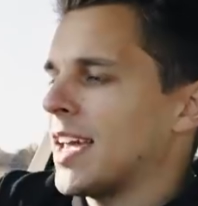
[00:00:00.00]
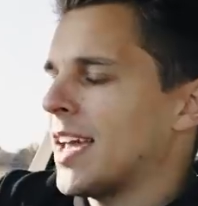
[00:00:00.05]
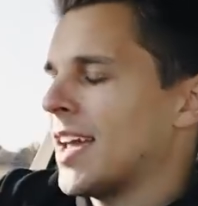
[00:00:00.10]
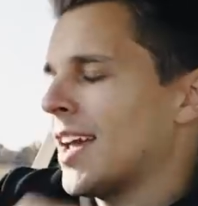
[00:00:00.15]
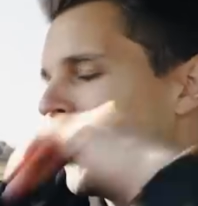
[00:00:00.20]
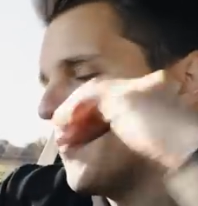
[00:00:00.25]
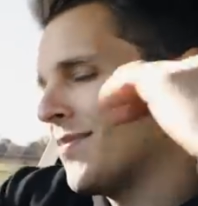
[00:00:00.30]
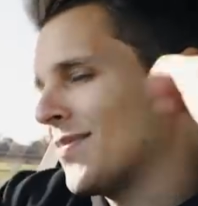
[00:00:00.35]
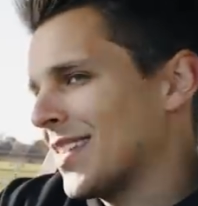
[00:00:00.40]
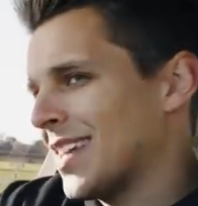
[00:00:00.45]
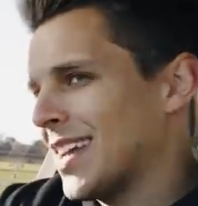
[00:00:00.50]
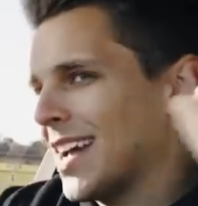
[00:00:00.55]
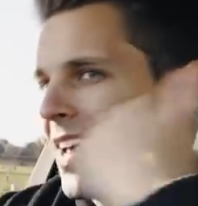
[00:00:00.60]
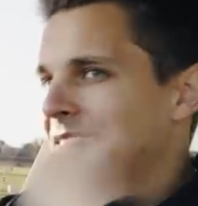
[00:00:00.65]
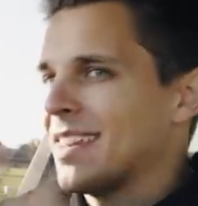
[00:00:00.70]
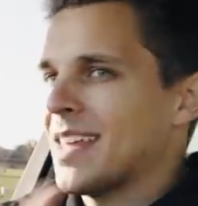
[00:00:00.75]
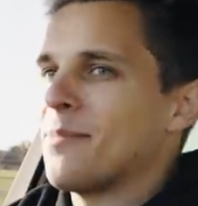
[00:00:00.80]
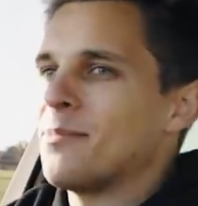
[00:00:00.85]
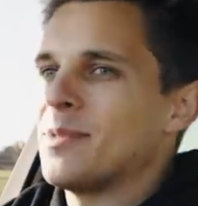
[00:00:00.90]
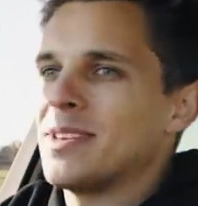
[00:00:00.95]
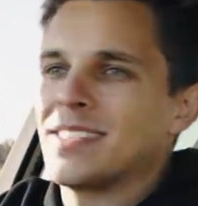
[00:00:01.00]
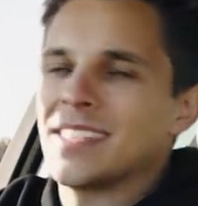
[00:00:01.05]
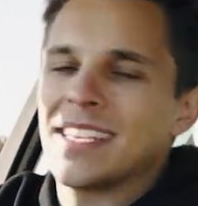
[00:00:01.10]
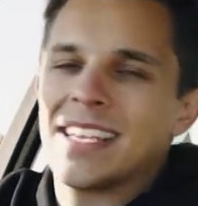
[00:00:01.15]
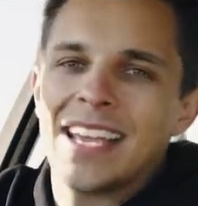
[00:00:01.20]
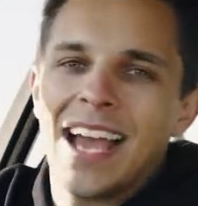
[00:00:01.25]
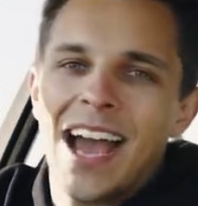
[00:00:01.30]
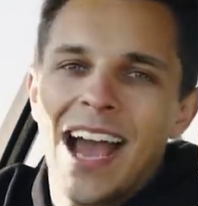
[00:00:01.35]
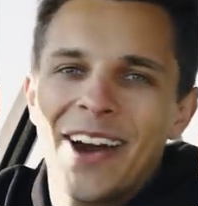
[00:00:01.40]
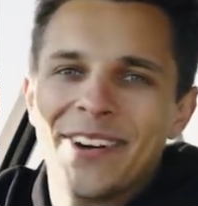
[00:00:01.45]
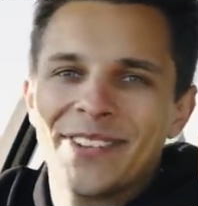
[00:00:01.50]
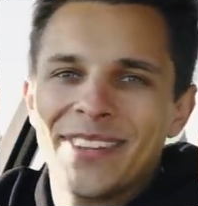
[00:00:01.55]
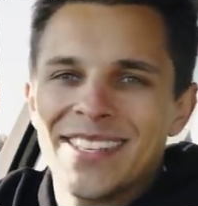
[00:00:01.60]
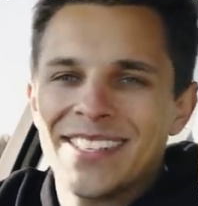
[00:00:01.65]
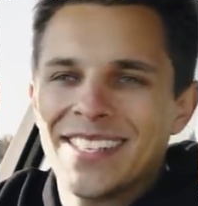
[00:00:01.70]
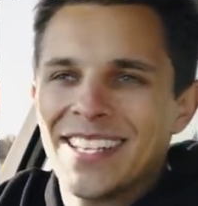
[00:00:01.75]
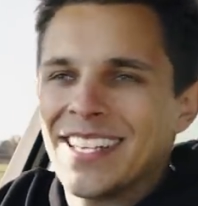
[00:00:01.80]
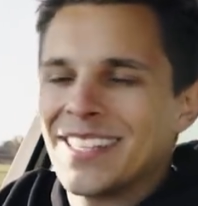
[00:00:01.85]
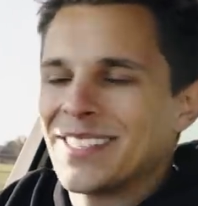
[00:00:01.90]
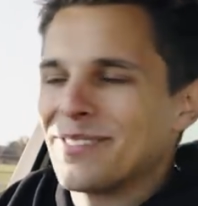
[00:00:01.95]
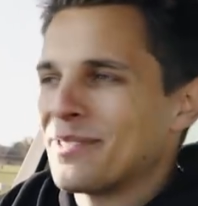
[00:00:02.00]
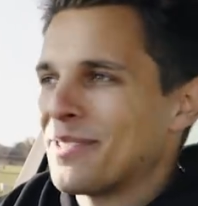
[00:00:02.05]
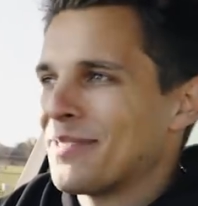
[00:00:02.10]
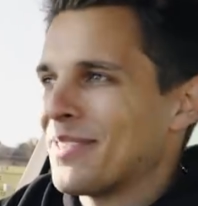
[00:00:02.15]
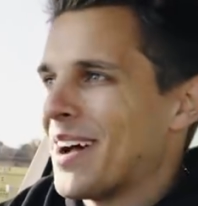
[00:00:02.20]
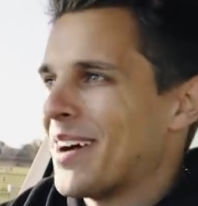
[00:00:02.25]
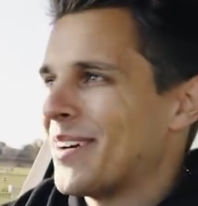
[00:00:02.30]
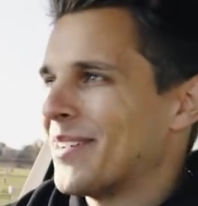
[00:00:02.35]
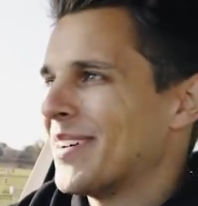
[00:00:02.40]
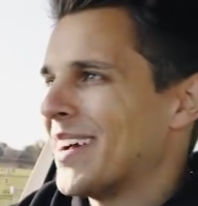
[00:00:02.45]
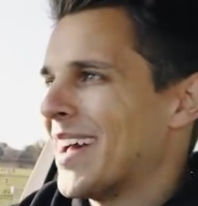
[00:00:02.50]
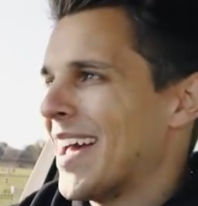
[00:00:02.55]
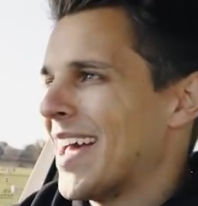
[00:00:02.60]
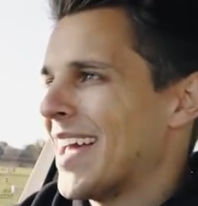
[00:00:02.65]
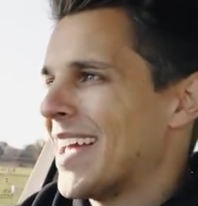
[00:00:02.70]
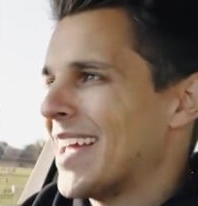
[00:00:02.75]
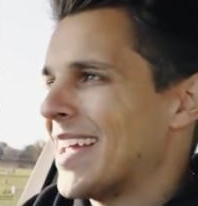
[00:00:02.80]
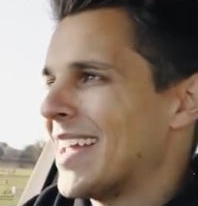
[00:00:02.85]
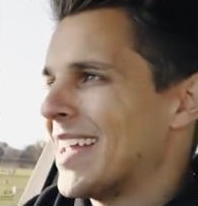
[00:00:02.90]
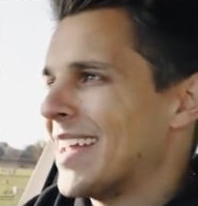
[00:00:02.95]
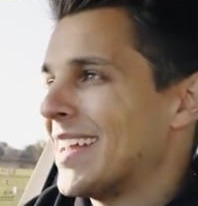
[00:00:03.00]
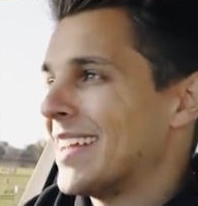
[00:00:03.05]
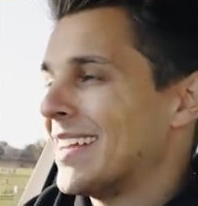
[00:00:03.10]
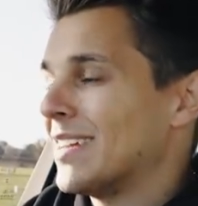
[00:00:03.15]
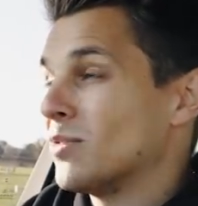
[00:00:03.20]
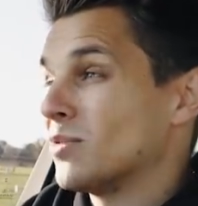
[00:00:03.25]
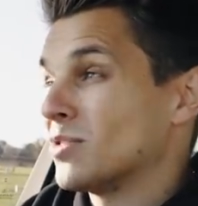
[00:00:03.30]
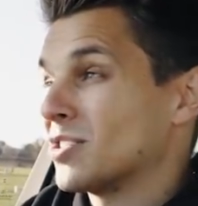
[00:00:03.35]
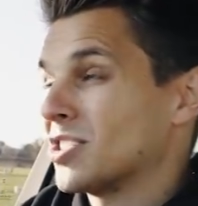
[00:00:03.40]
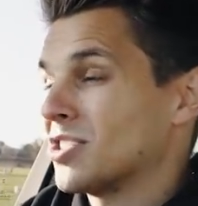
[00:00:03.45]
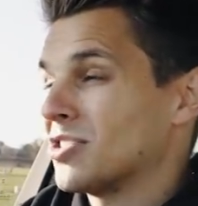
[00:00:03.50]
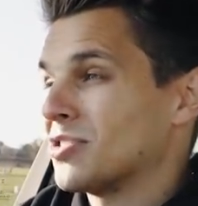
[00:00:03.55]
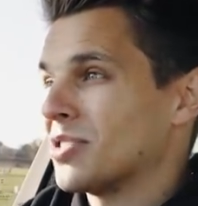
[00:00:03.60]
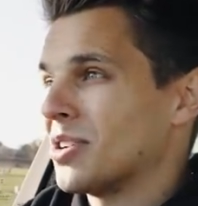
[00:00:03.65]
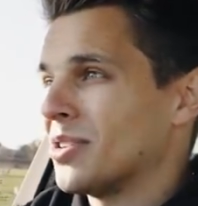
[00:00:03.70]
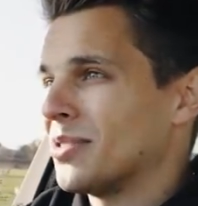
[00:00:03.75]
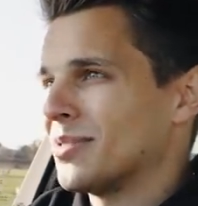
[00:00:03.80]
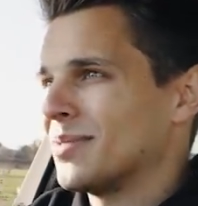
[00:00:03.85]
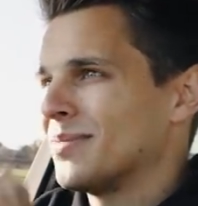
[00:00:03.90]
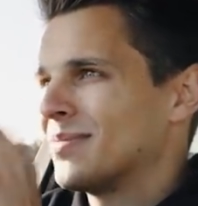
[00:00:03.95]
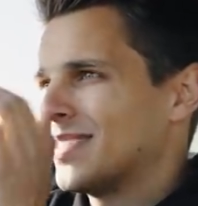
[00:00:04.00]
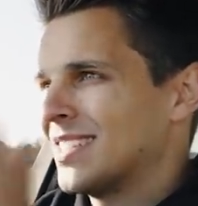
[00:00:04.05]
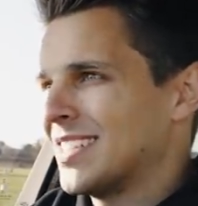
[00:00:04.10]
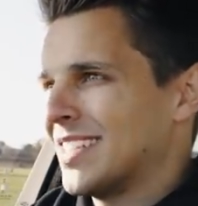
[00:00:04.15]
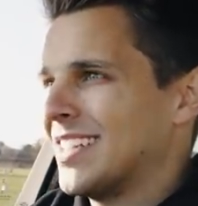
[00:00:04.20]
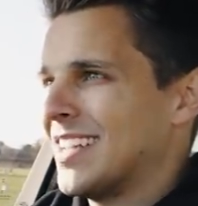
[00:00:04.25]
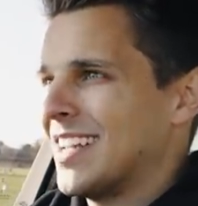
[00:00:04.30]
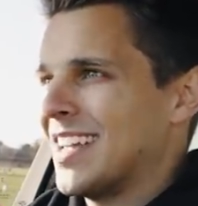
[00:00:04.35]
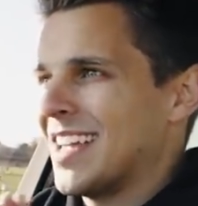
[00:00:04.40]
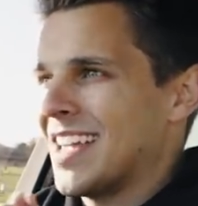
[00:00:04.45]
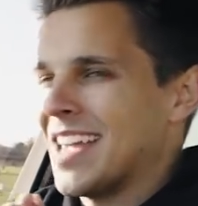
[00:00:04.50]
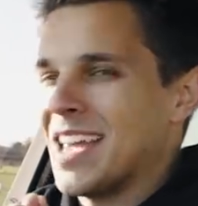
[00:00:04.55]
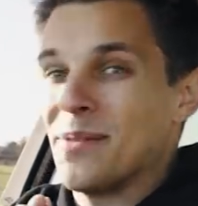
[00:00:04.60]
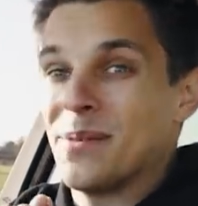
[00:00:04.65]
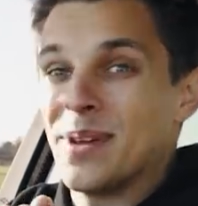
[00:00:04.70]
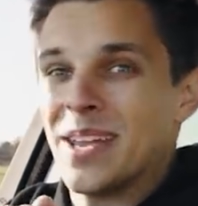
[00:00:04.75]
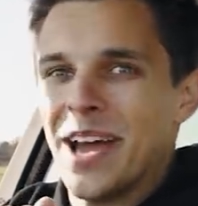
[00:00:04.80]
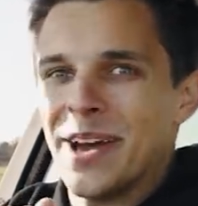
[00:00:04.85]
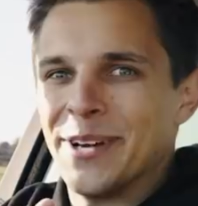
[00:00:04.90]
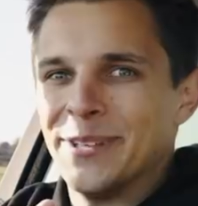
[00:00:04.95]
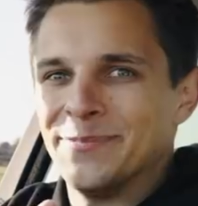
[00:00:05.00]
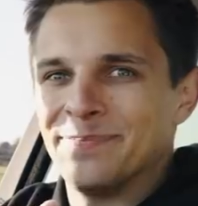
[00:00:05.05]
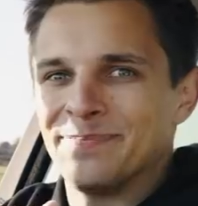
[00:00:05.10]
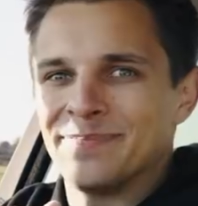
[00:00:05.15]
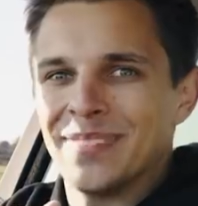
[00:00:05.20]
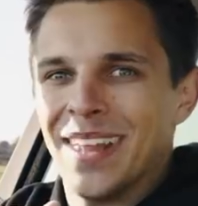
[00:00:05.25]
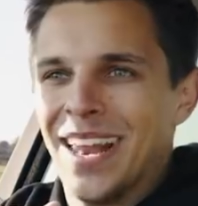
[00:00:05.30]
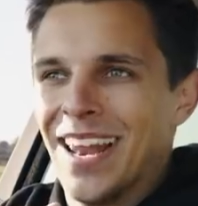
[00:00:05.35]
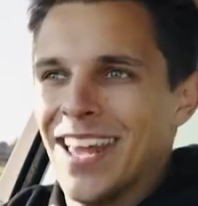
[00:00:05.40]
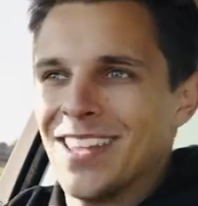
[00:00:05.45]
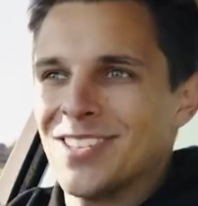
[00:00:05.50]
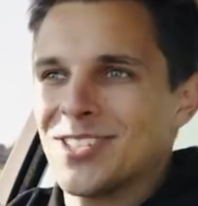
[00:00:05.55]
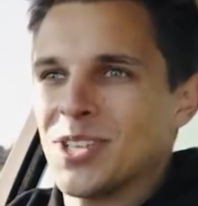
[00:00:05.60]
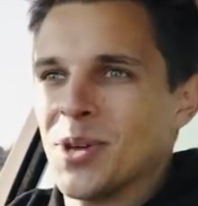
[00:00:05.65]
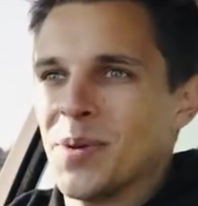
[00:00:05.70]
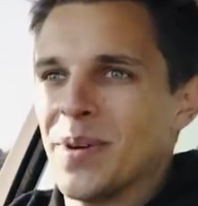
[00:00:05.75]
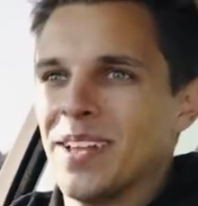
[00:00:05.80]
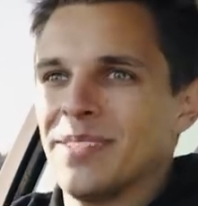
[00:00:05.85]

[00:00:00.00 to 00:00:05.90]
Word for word: gear, and then we see how this is without a launch control. Here we go, and let's do